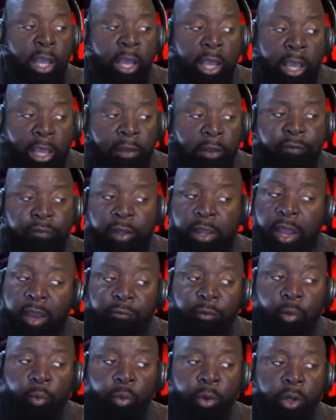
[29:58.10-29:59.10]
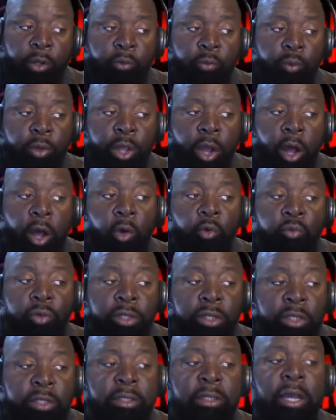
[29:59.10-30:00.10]
And for everyone, we all
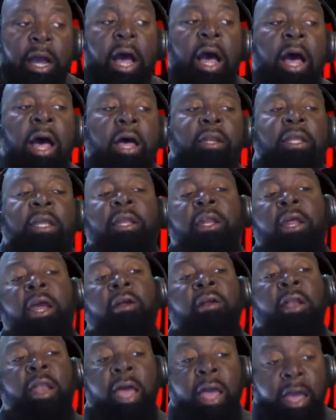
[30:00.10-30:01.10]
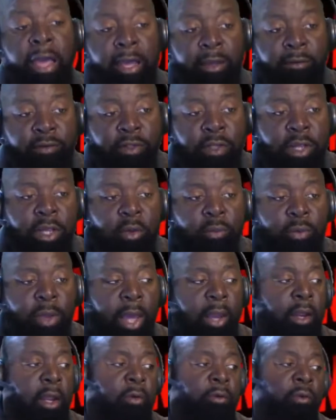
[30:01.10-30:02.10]
need God in our lives. We
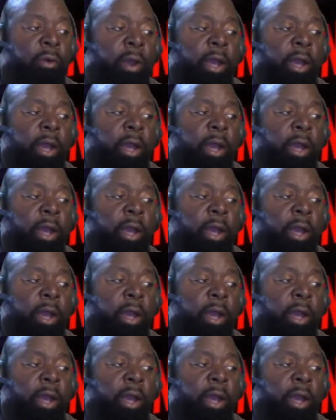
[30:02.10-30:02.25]
got Aaron